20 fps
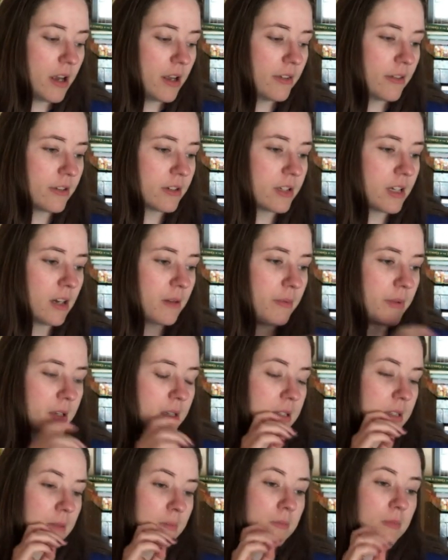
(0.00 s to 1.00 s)
There's going to be
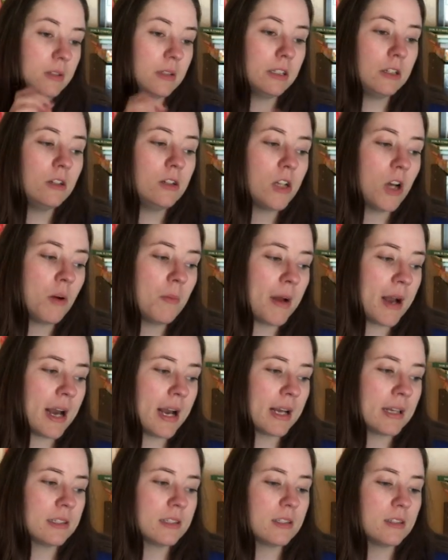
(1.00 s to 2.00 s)
some little tote
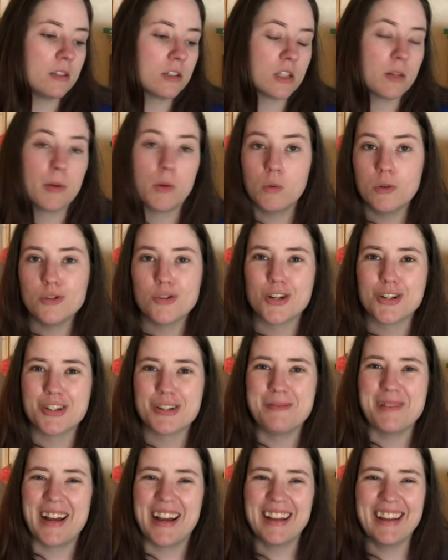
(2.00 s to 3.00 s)
bags. There's going to be one
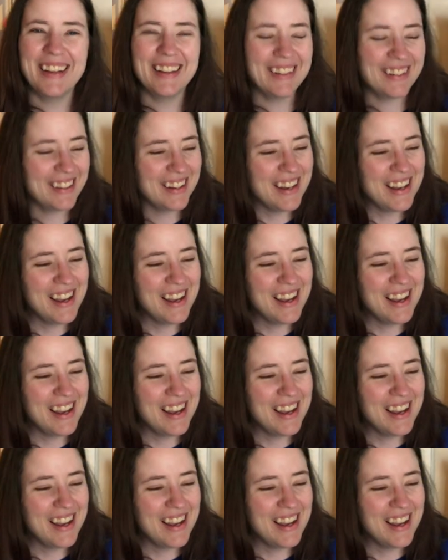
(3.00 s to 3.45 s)
drawstring bag.